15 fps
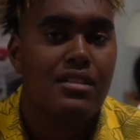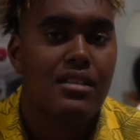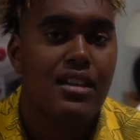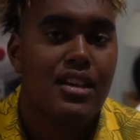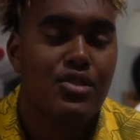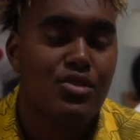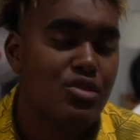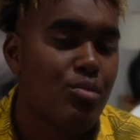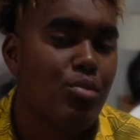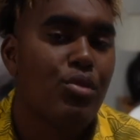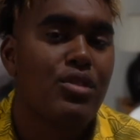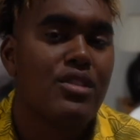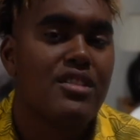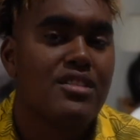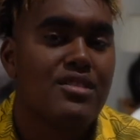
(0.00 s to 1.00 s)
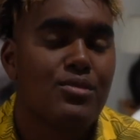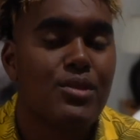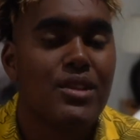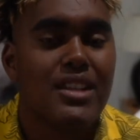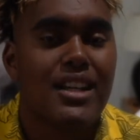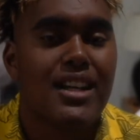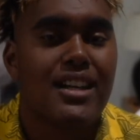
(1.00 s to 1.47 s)
you supporters
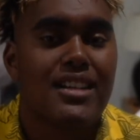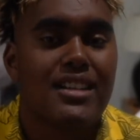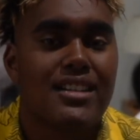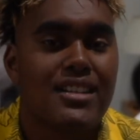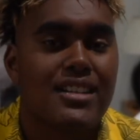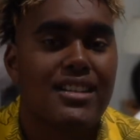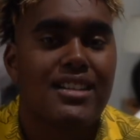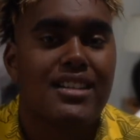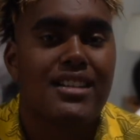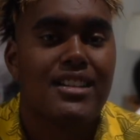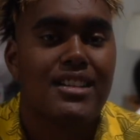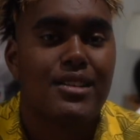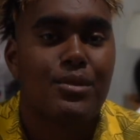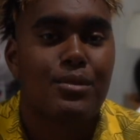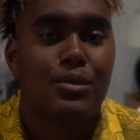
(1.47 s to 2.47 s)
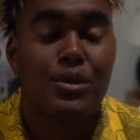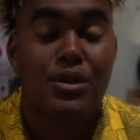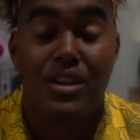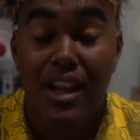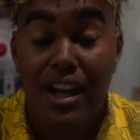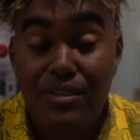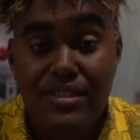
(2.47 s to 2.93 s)
would
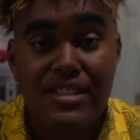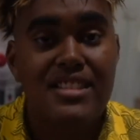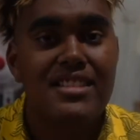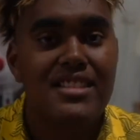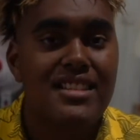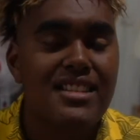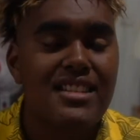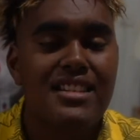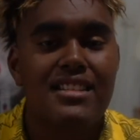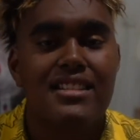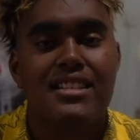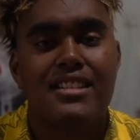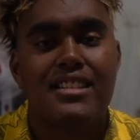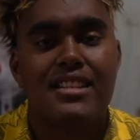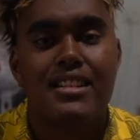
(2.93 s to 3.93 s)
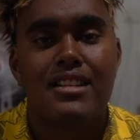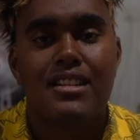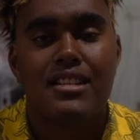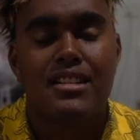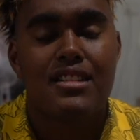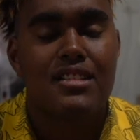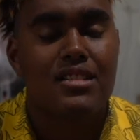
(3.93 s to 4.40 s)
love to see.
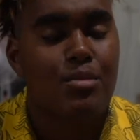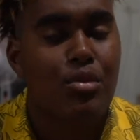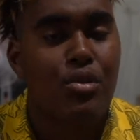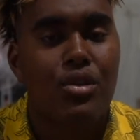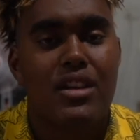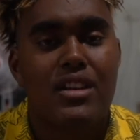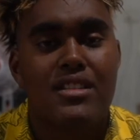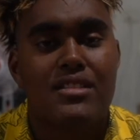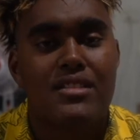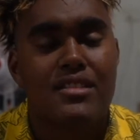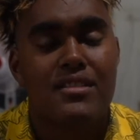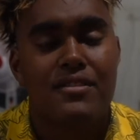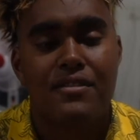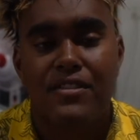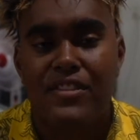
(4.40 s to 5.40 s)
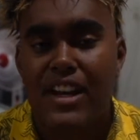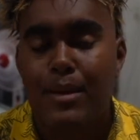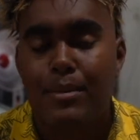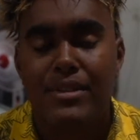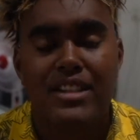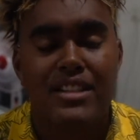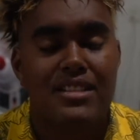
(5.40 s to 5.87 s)
Supporters,
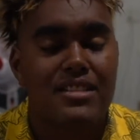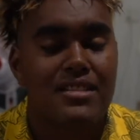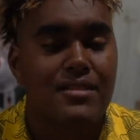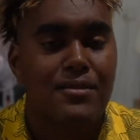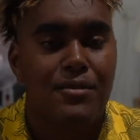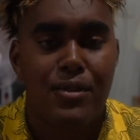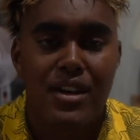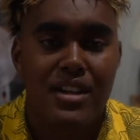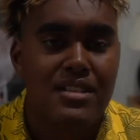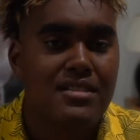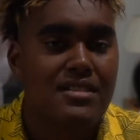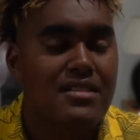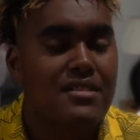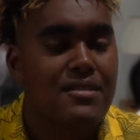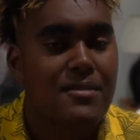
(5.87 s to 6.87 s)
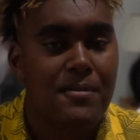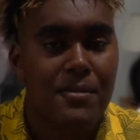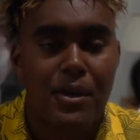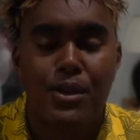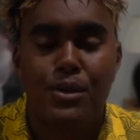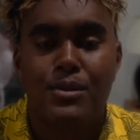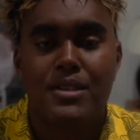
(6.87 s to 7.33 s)
families, friends,
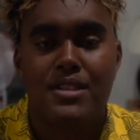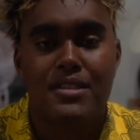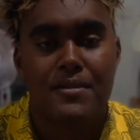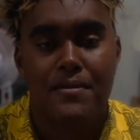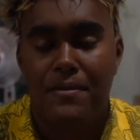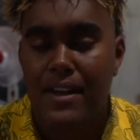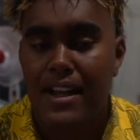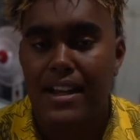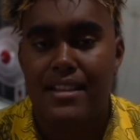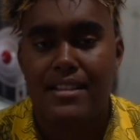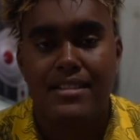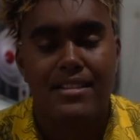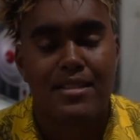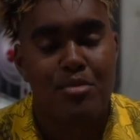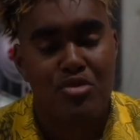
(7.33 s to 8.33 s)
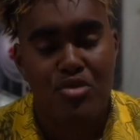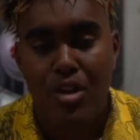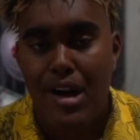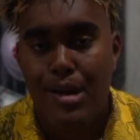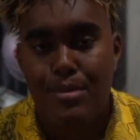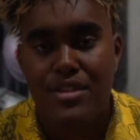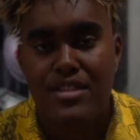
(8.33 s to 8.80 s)
followers, fans,
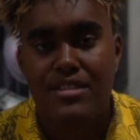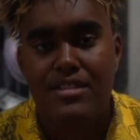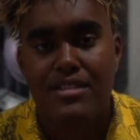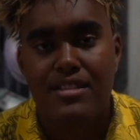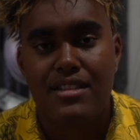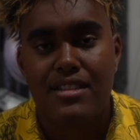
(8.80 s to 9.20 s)
subscribers.